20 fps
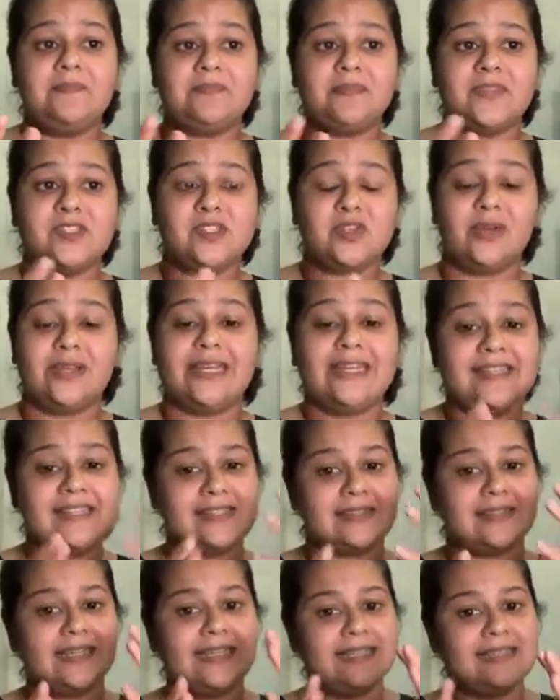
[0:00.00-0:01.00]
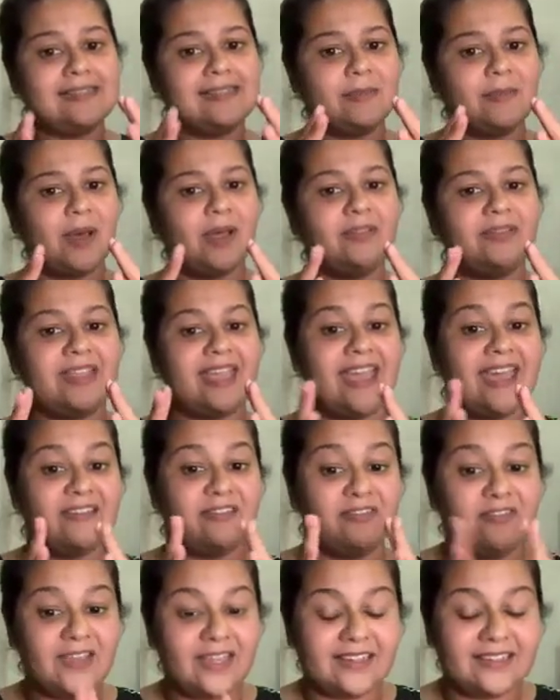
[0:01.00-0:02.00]
So it is about the
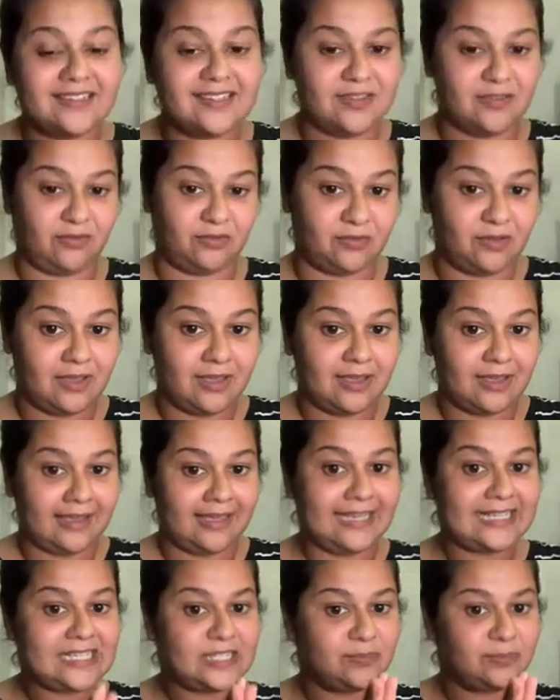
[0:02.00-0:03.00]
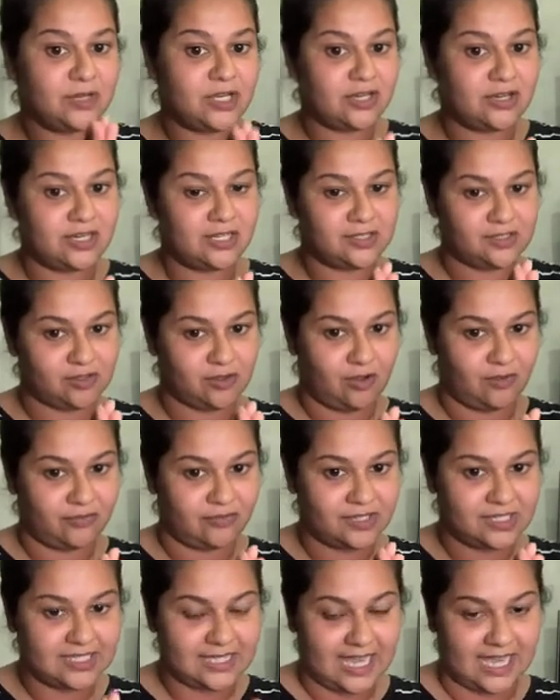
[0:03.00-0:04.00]
affective experience of
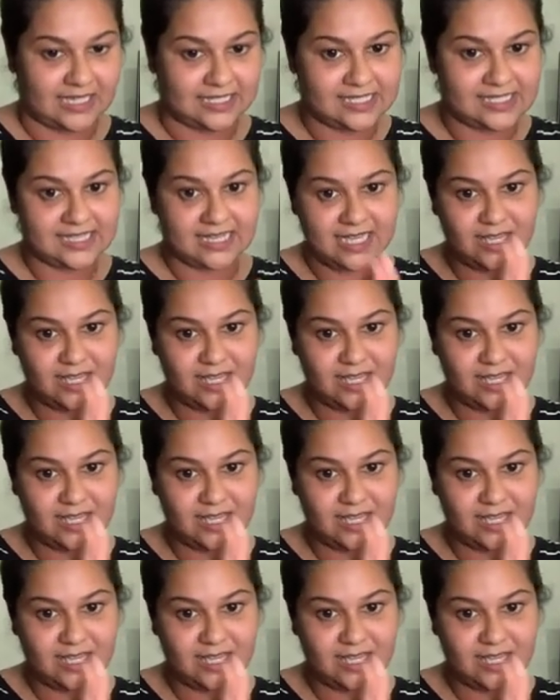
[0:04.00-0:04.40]
the text.